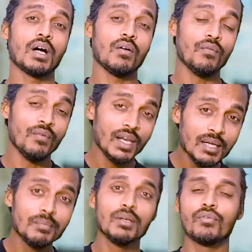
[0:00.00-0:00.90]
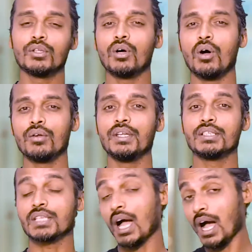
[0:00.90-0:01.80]
available for the
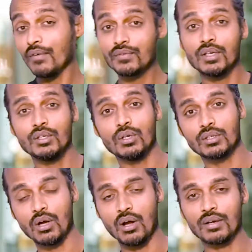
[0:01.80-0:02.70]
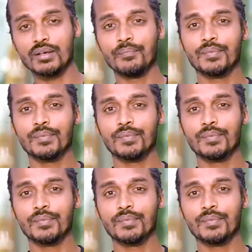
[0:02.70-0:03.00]
audience after your talk.